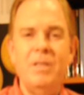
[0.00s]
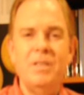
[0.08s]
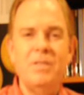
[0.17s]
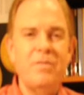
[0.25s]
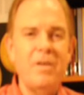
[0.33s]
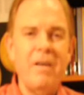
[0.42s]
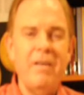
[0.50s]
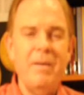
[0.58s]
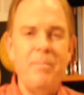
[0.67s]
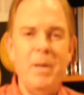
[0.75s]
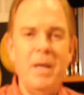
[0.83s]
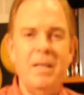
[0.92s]
which is very
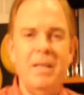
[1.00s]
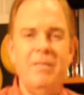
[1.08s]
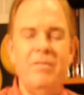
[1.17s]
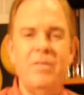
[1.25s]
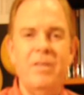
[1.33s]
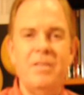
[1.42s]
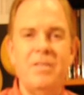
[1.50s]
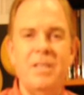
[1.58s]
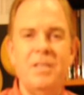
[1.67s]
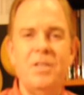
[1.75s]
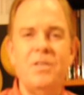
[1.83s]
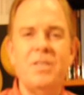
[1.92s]
appealing for this
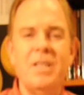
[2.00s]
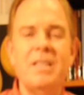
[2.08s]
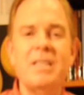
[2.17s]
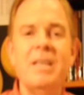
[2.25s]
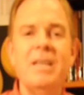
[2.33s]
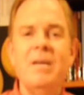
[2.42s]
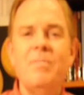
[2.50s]
issue since